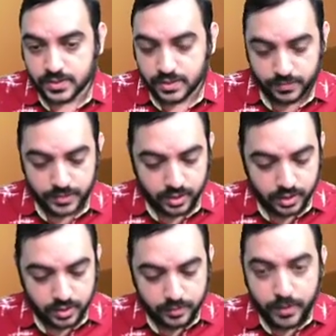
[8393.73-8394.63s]

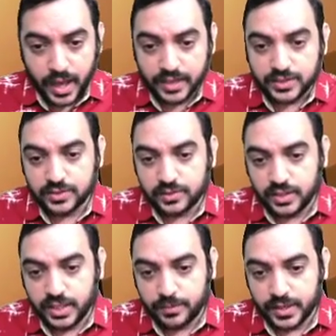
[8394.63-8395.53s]
Balance.
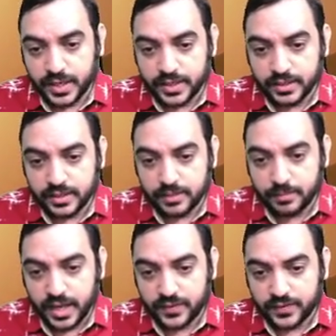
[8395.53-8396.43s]
Let me write in the
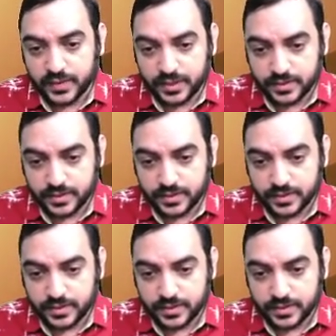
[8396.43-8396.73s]
balance side.